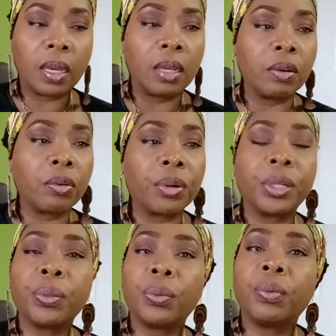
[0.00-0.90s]
and
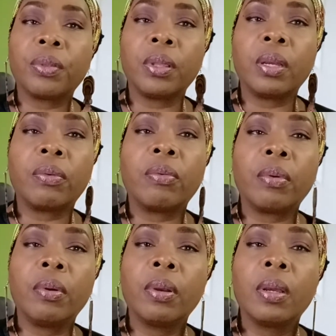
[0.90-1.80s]
critical
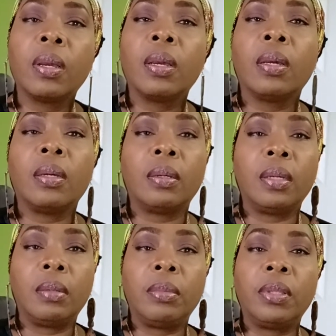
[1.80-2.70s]
theory,
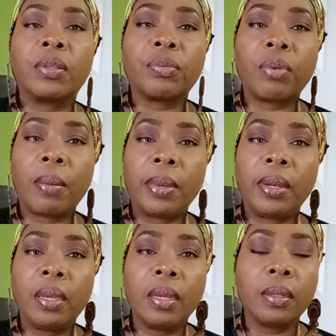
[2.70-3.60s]
it means
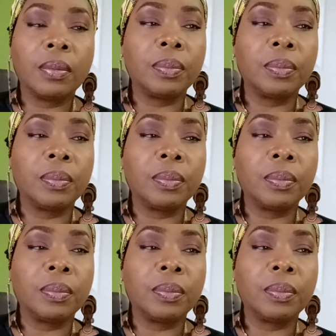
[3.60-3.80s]
remedy,